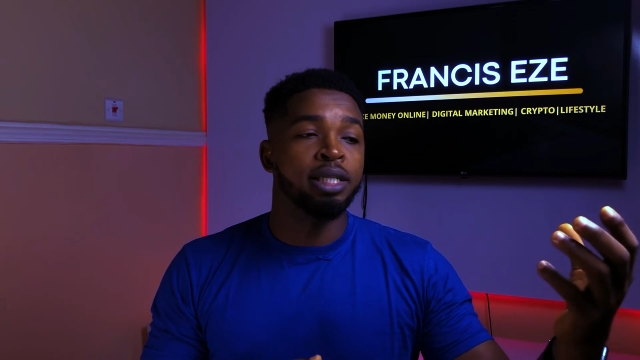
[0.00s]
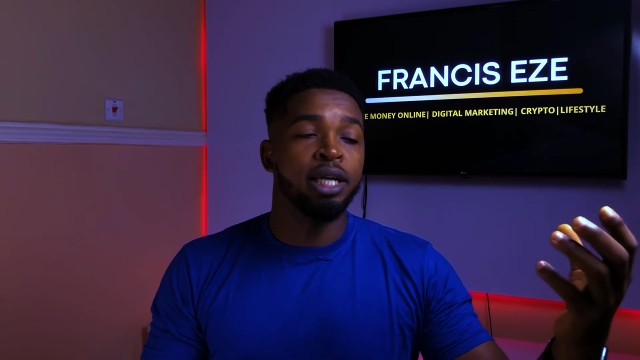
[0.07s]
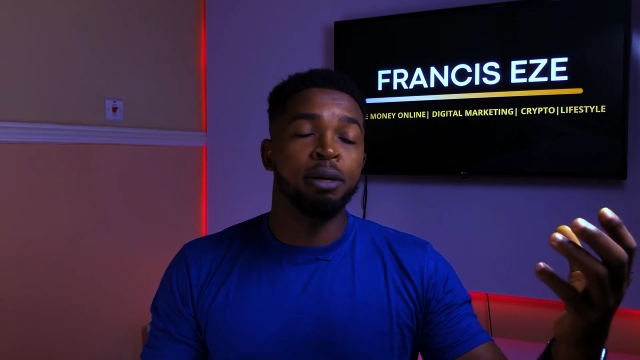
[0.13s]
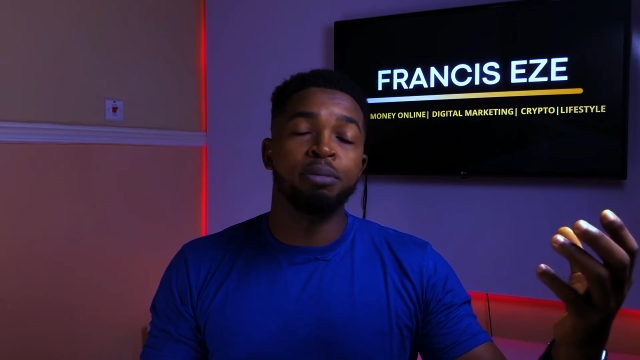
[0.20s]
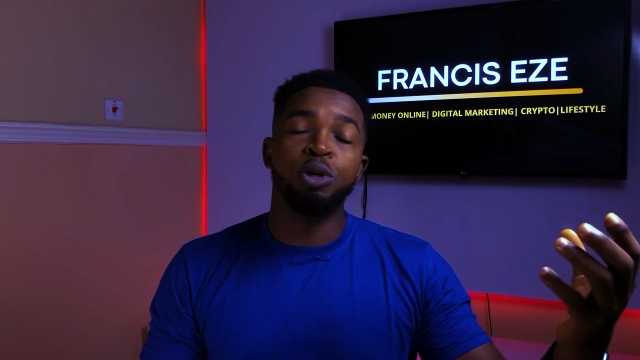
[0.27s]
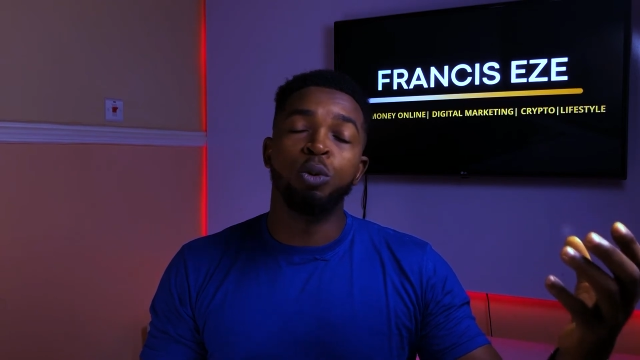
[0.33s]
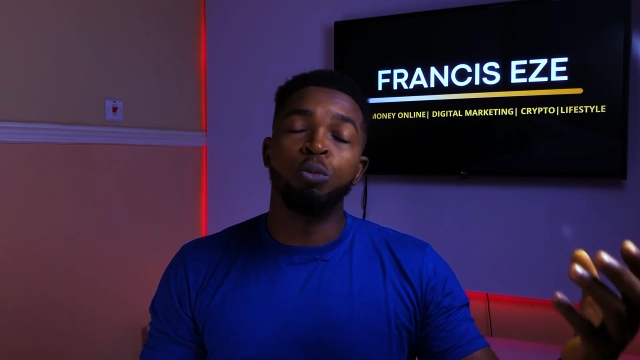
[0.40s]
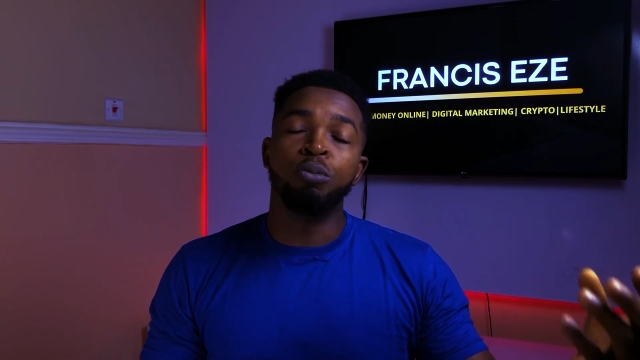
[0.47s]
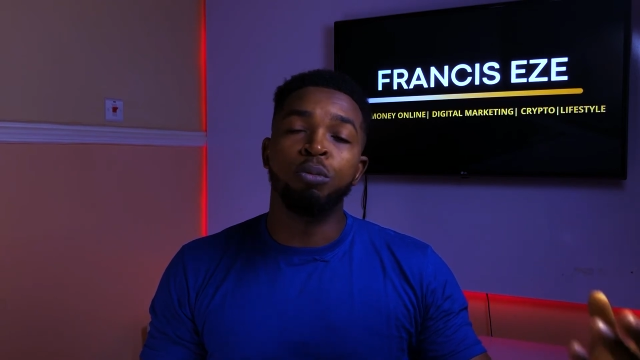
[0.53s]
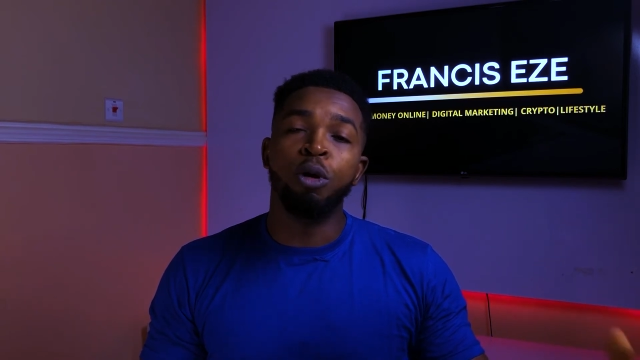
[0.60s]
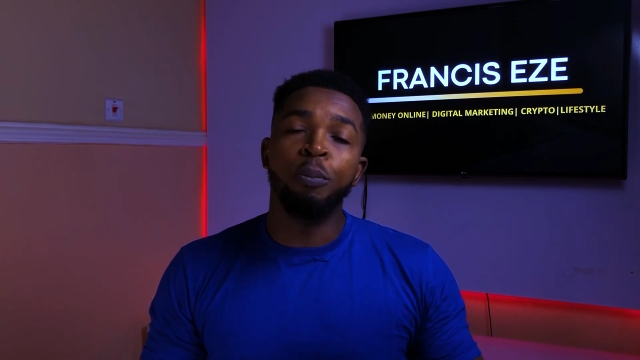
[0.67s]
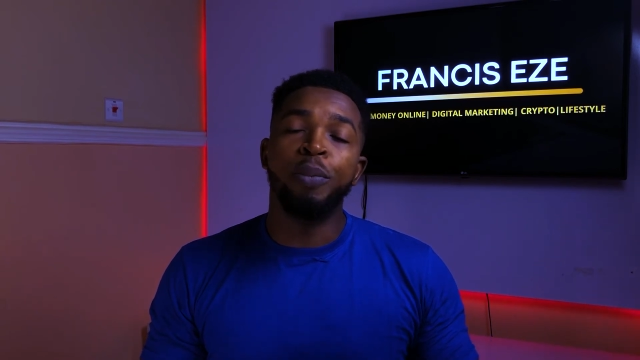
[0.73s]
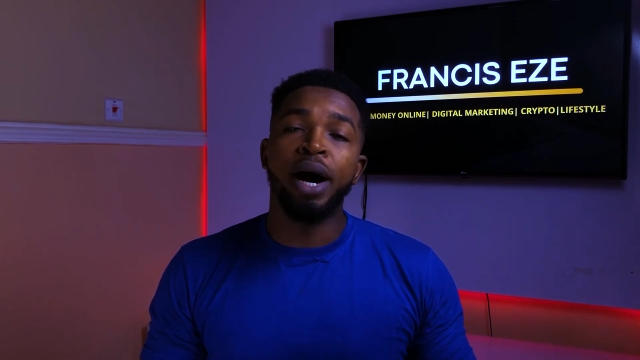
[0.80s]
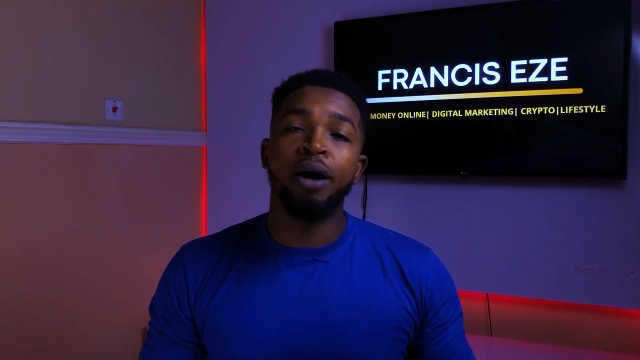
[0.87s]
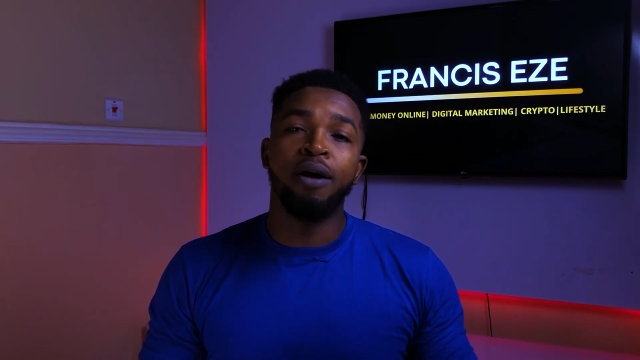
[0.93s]
the
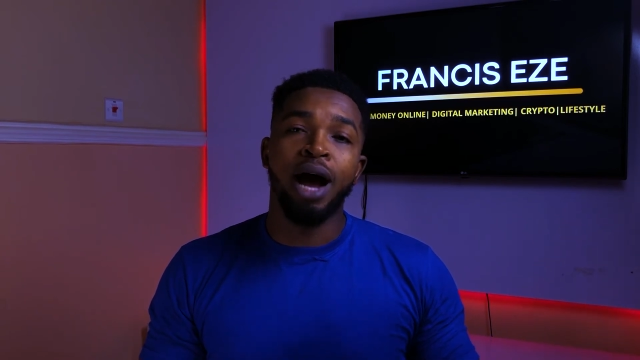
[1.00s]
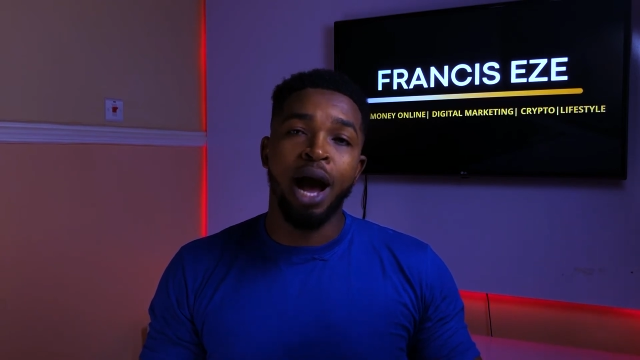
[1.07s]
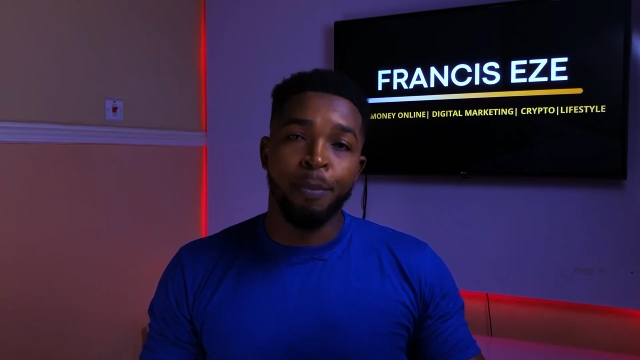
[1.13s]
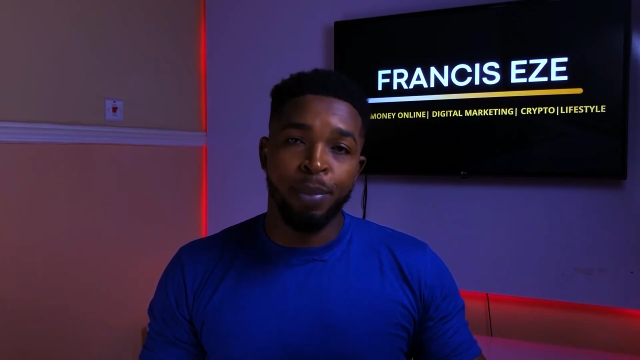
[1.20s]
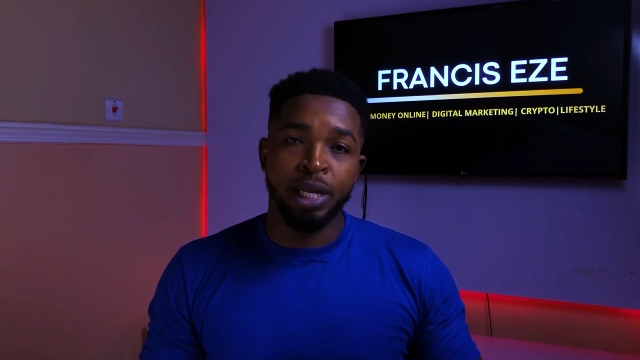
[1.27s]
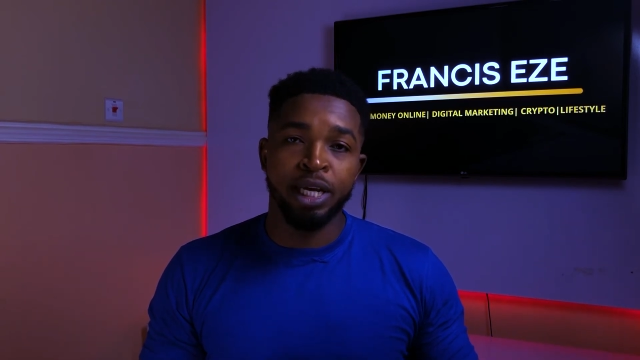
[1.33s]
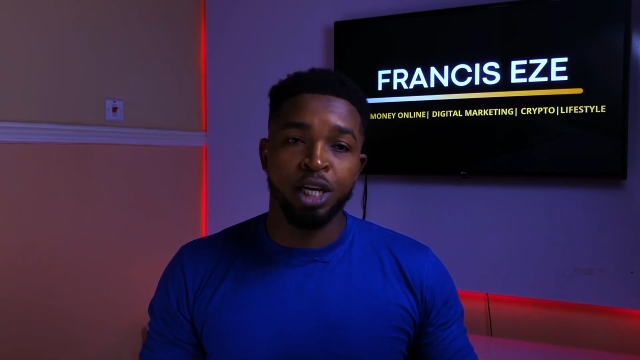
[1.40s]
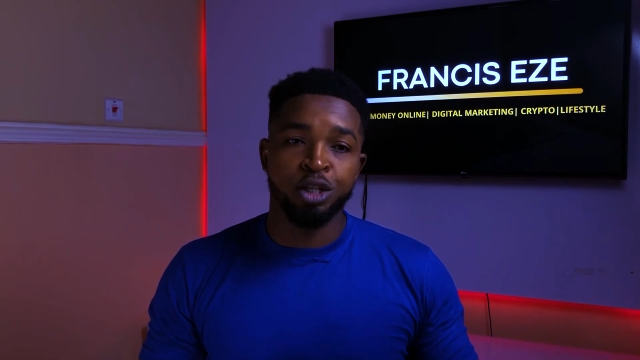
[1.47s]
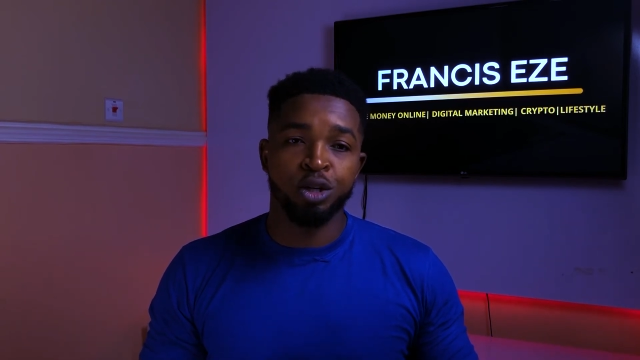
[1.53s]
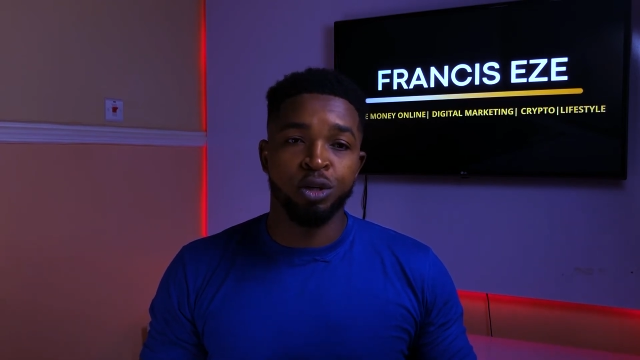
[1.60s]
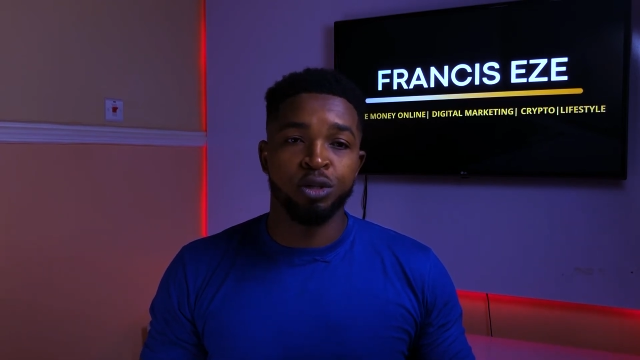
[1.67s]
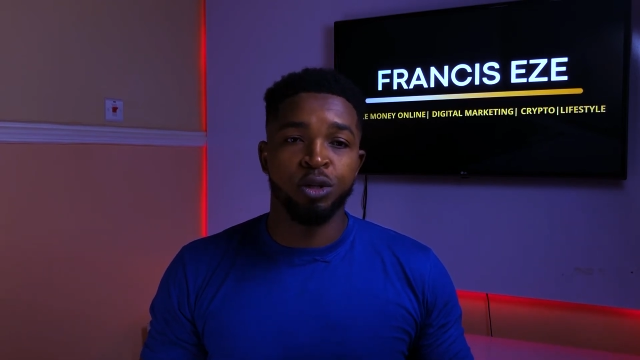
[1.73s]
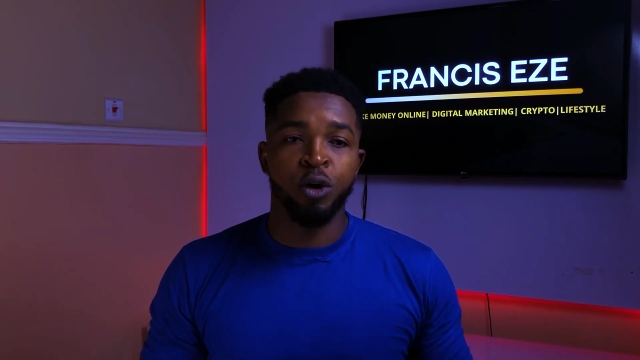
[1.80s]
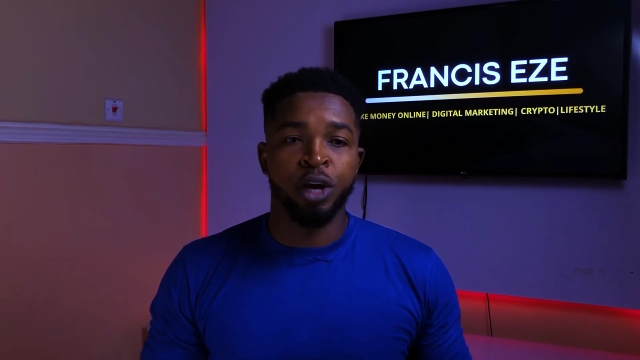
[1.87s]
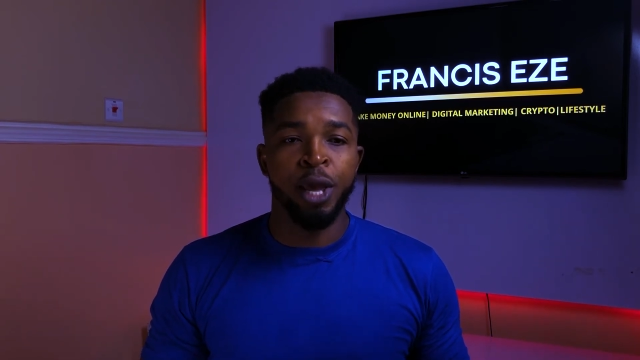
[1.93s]
mobile
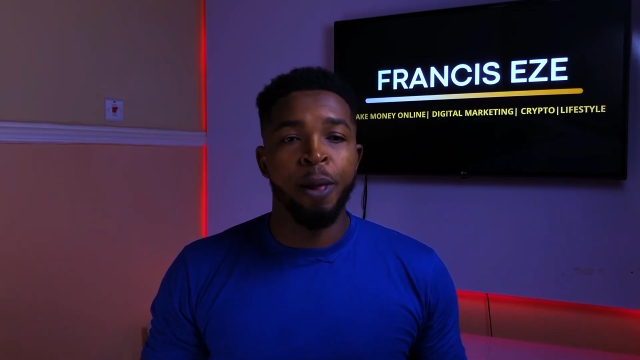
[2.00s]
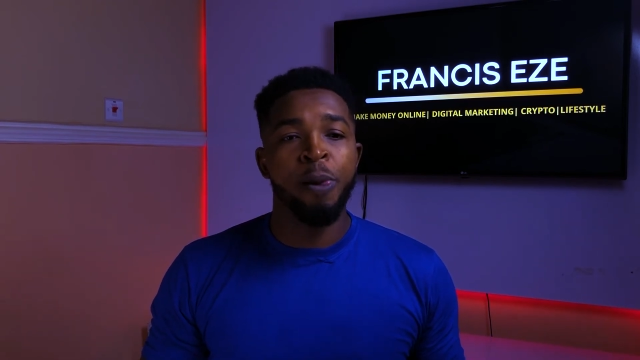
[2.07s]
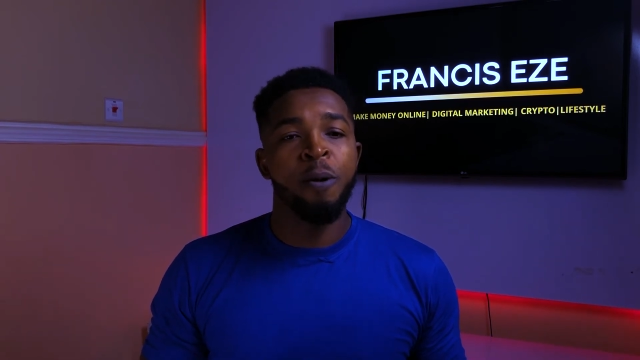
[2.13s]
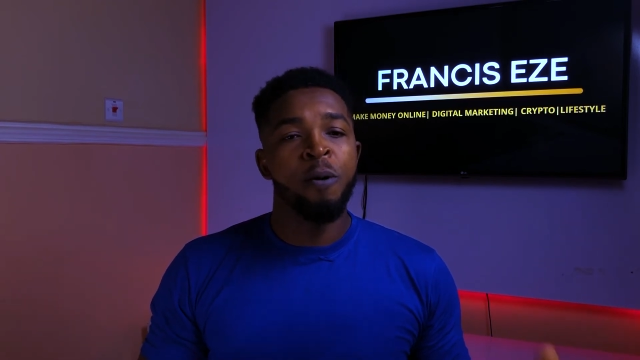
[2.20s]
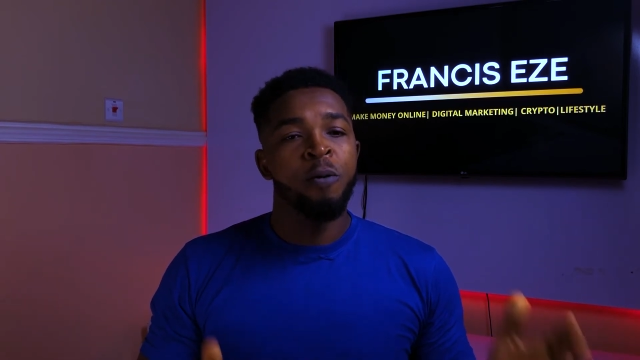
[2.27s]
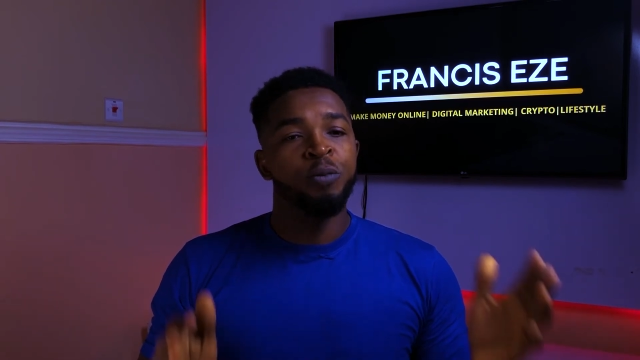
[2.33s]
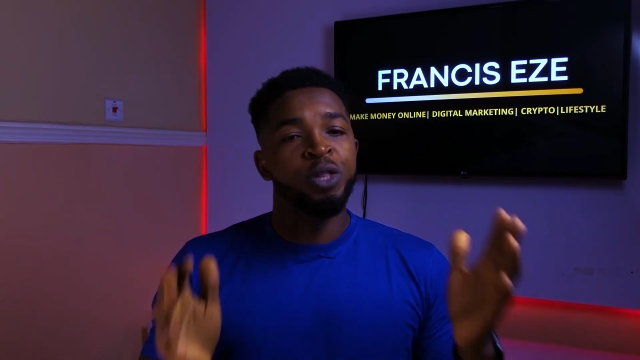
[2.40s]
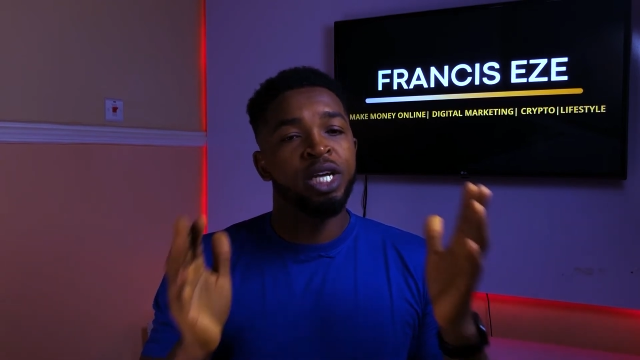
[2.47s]
applications. Okay.